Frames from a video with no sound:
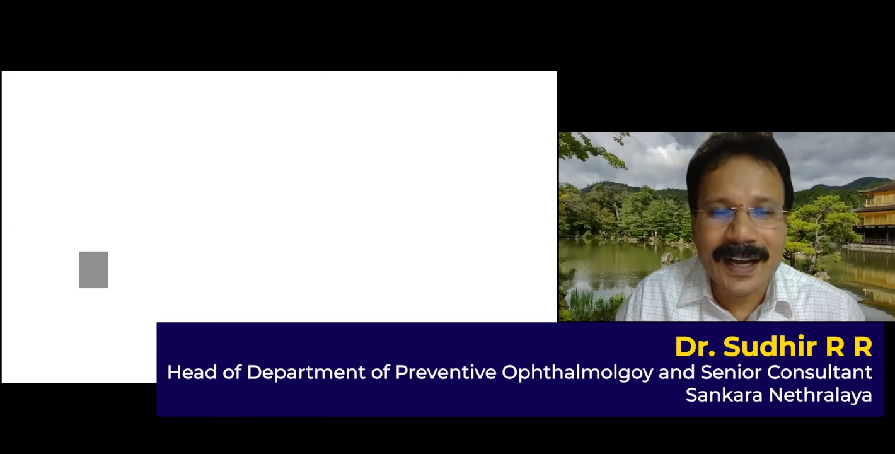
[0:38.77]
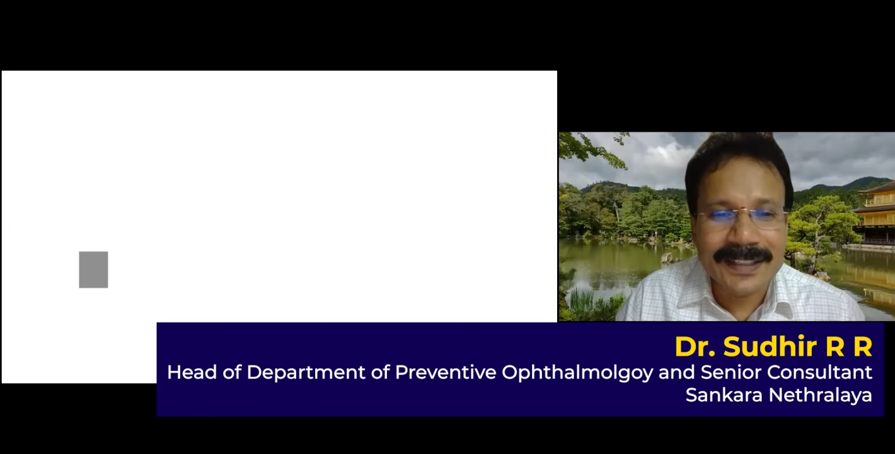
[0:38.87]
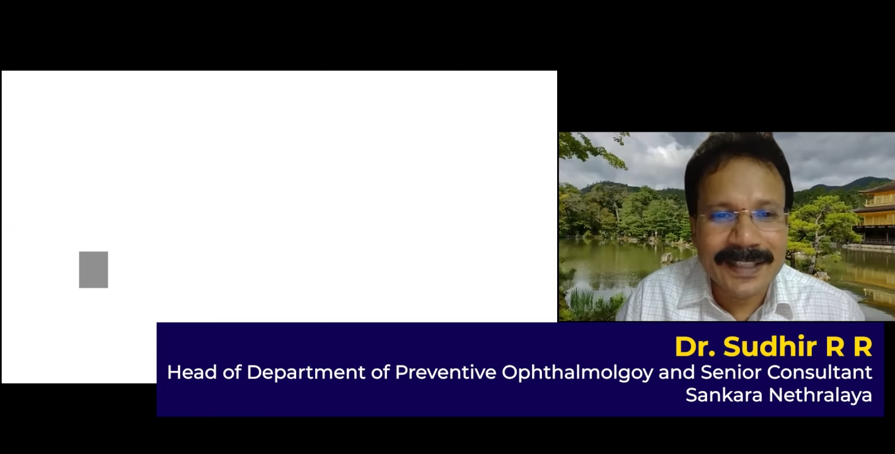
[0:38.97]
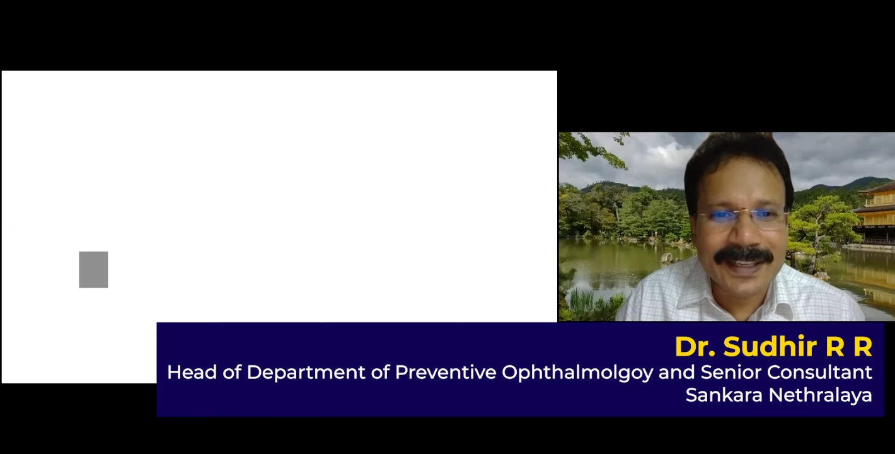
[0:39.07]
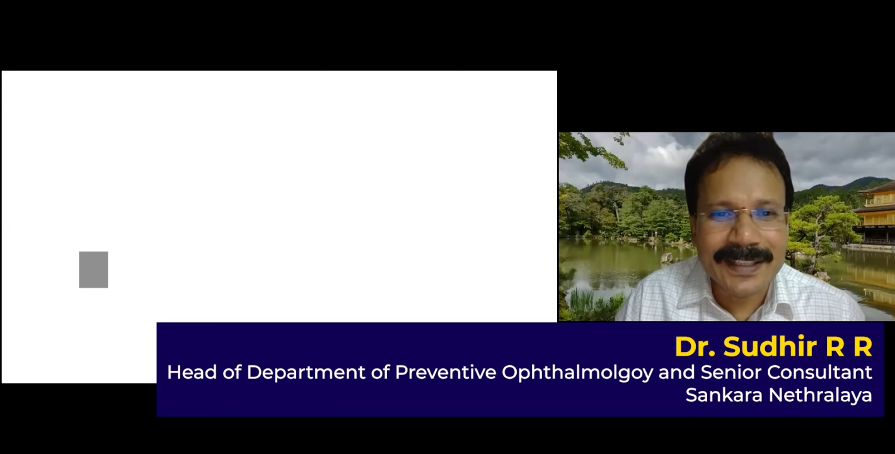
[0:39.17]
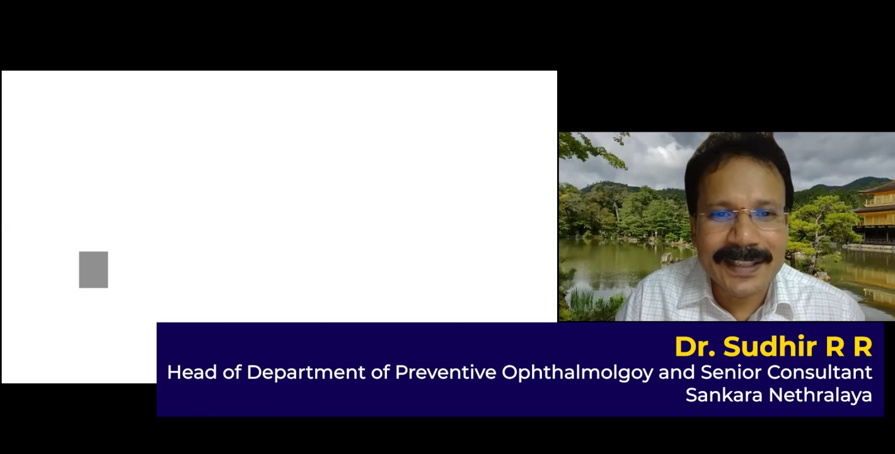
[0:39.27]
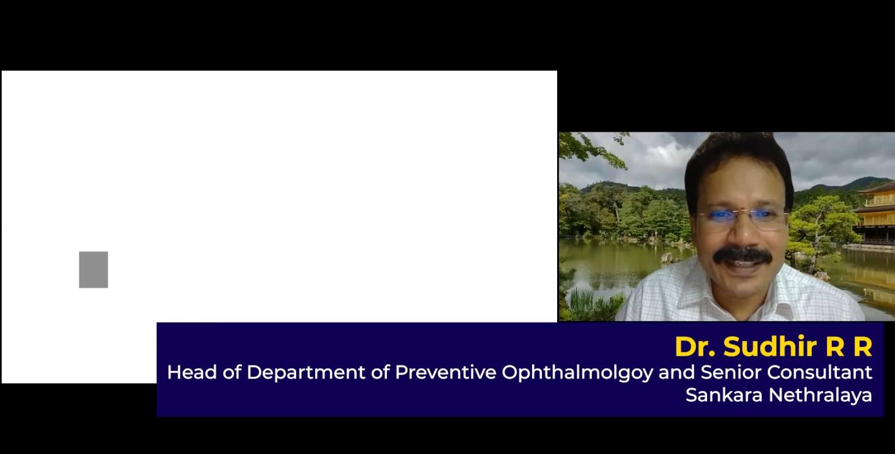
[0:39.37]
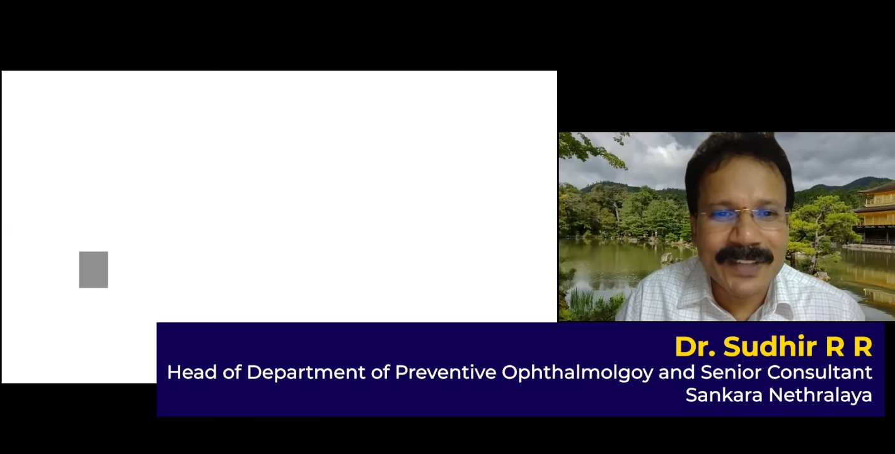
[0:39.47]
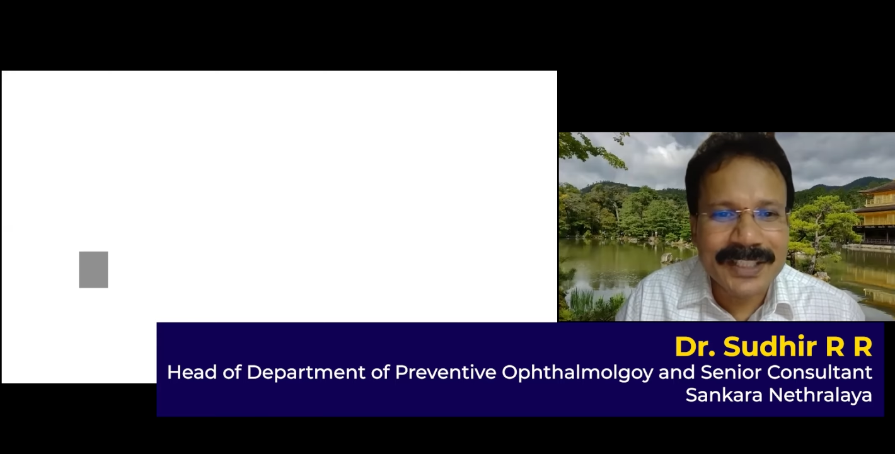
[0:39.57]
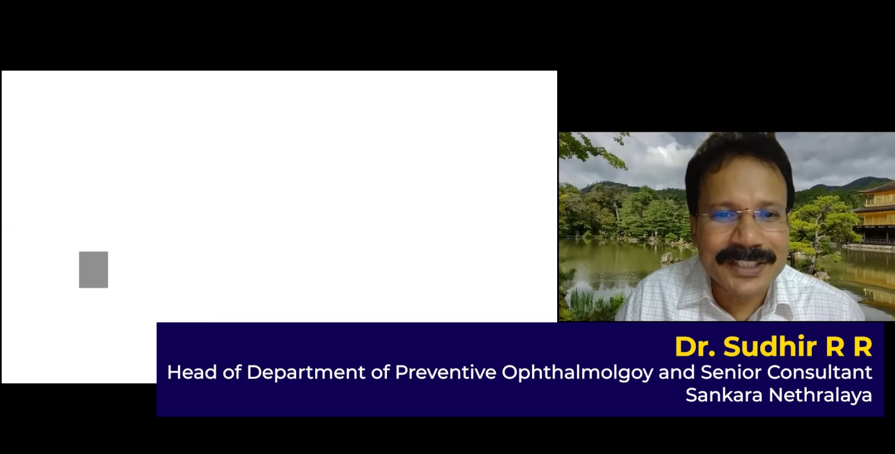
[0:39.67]
other
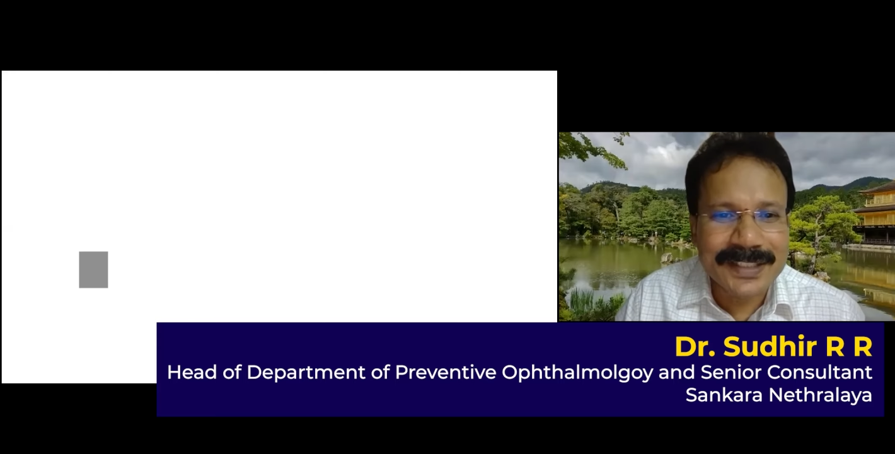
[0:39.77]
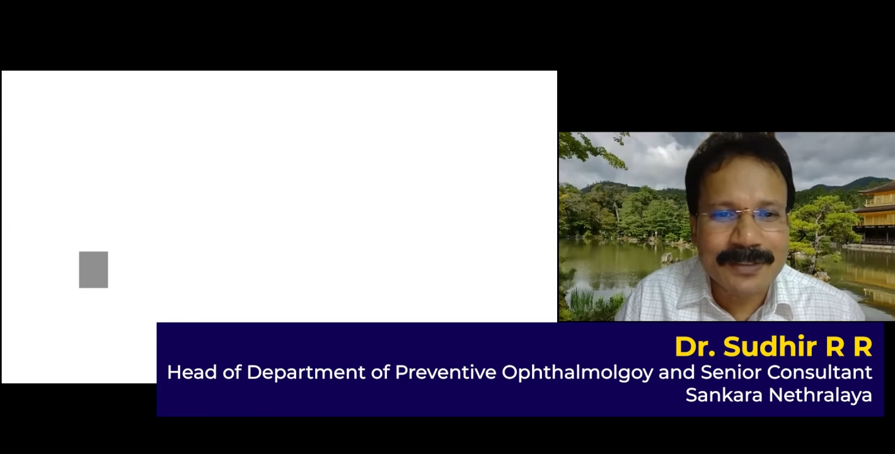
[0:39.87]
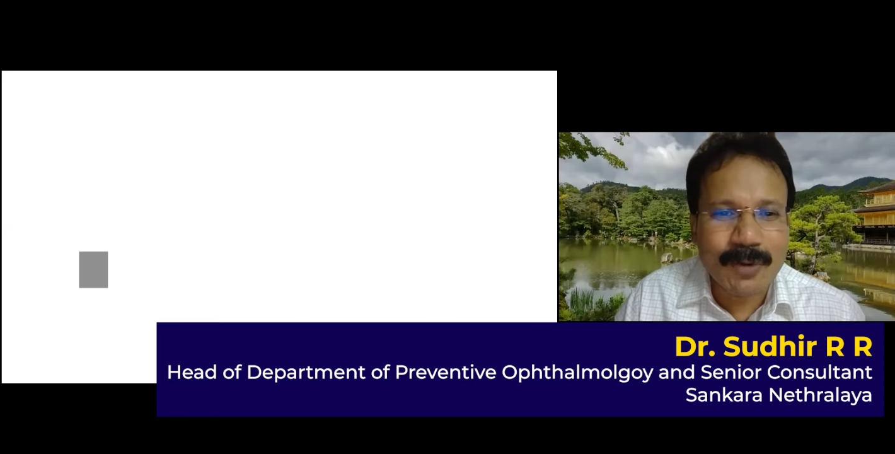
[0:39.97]
inventions,